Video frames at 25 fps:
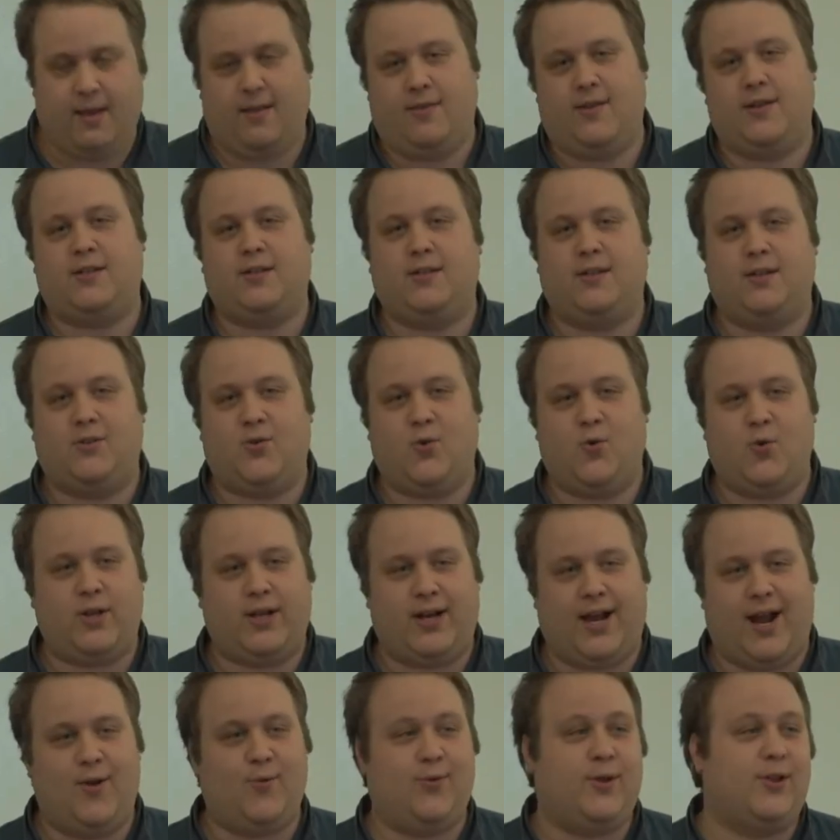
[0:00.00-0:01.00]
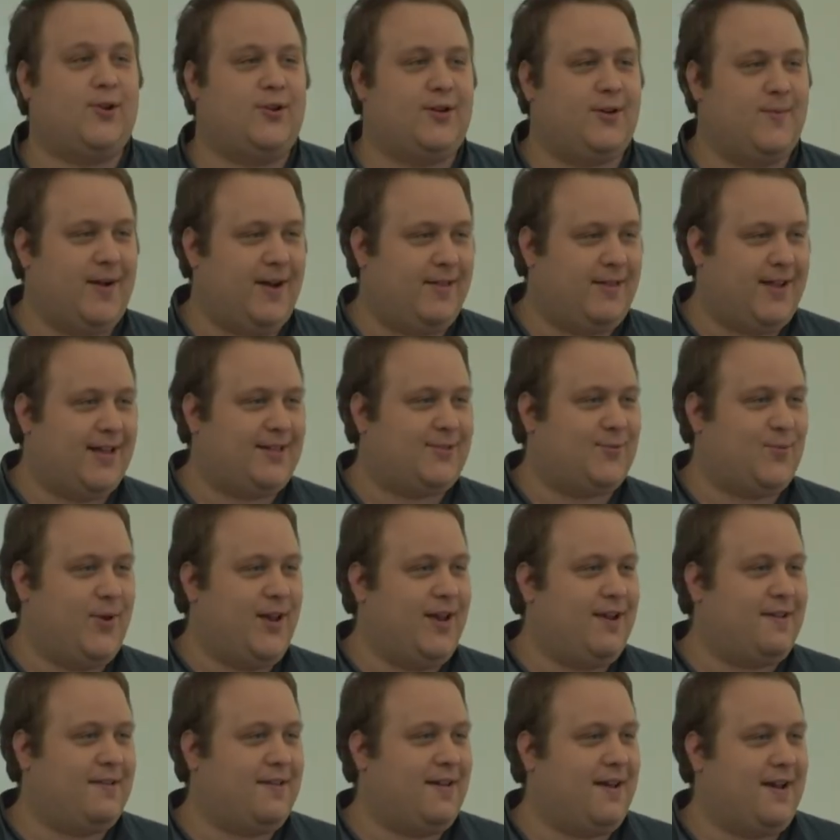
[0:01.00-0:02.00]
This is a tool that I only learned about last
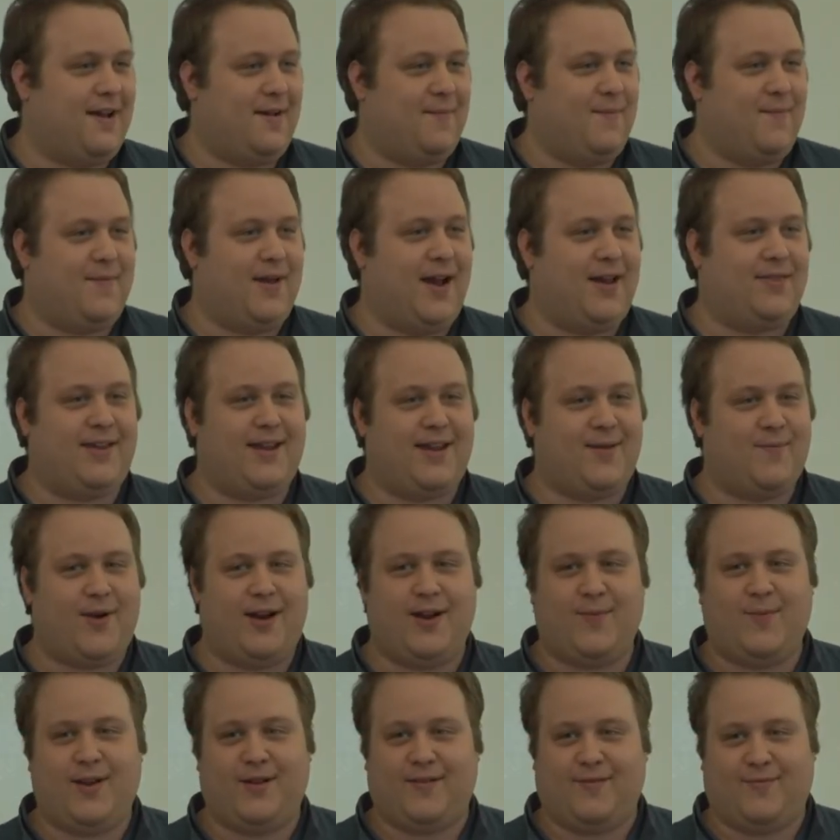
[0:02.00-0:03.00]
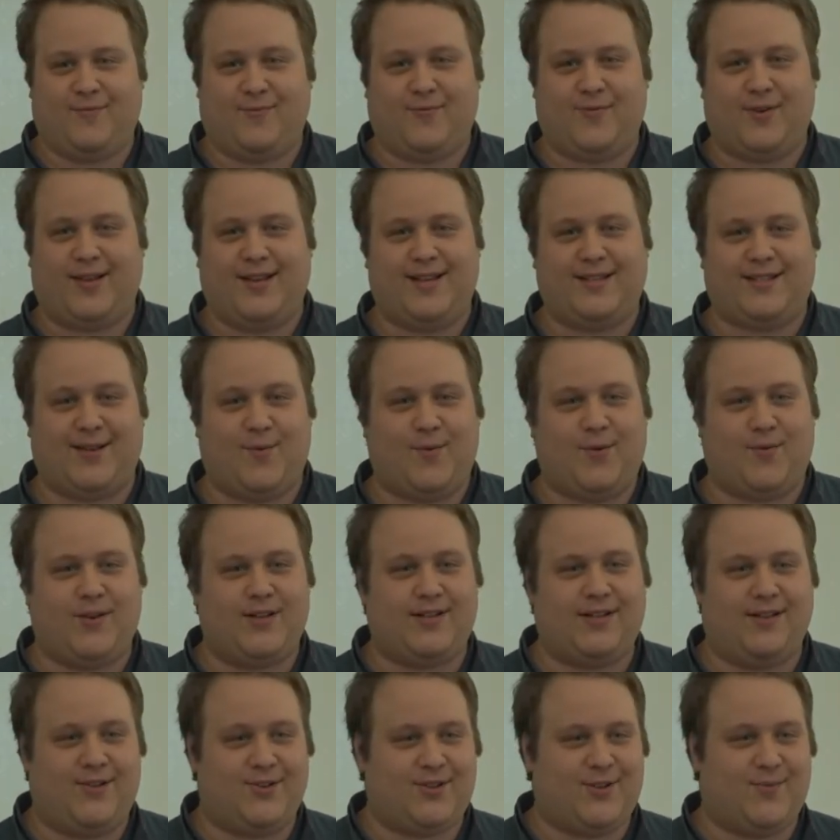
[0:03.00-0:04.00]
week. Uh, I think it might have been released somewhat
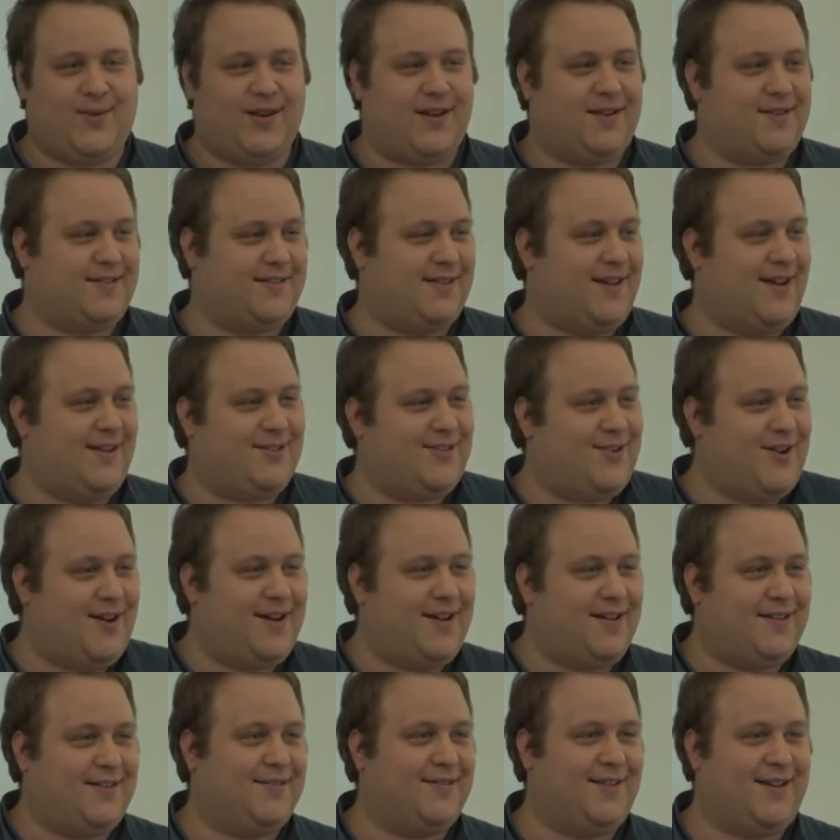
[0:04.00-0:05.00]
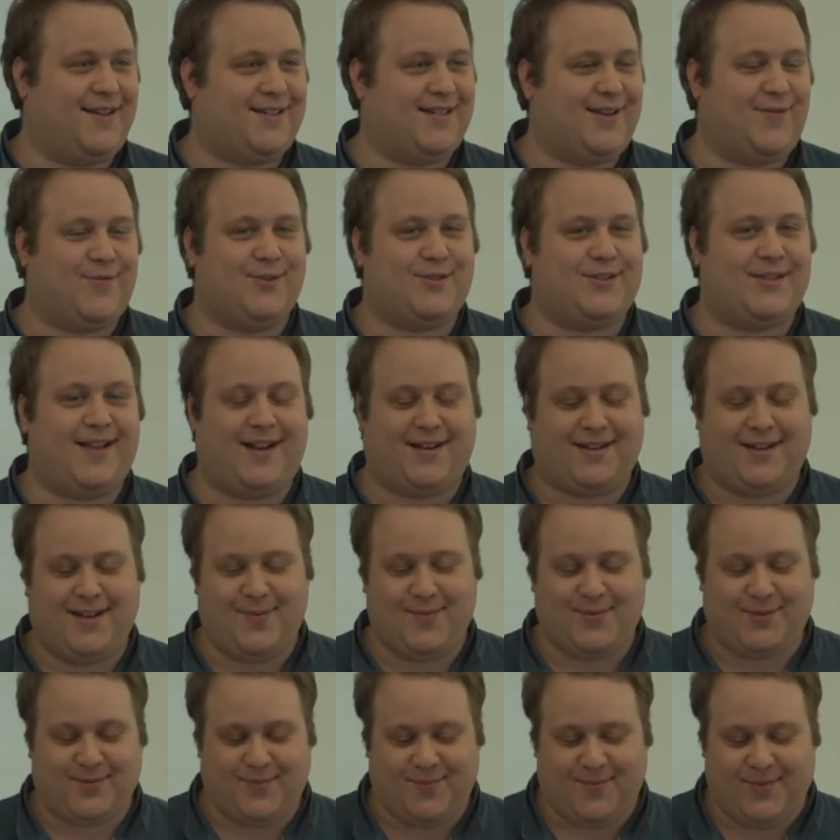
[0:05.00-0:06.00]
recently or something because I saw it on like several Slack
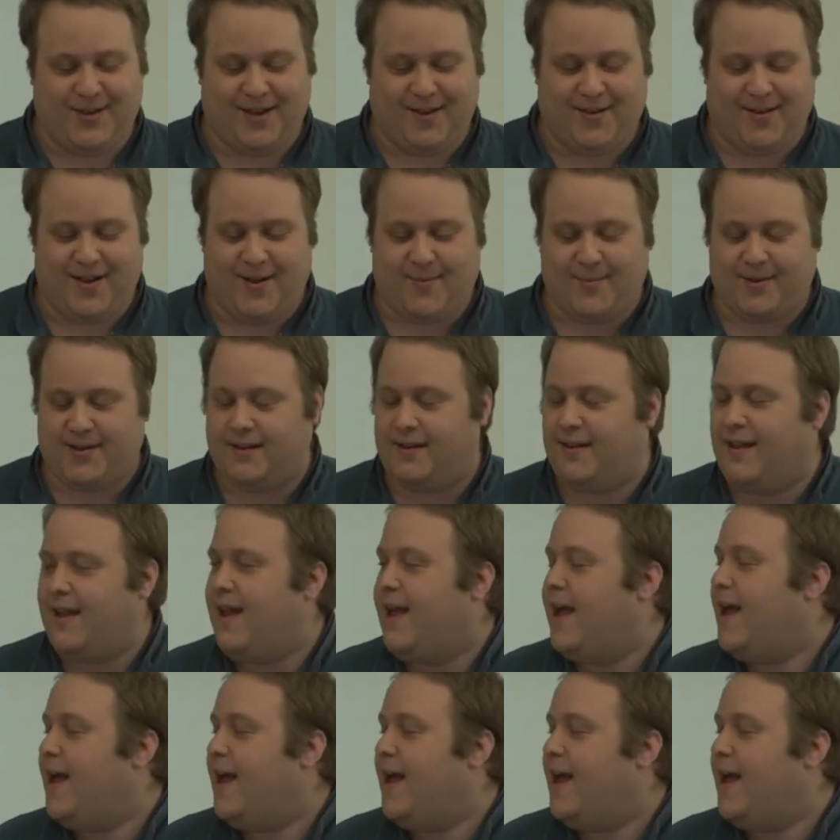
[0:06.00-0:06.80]
teams being commented.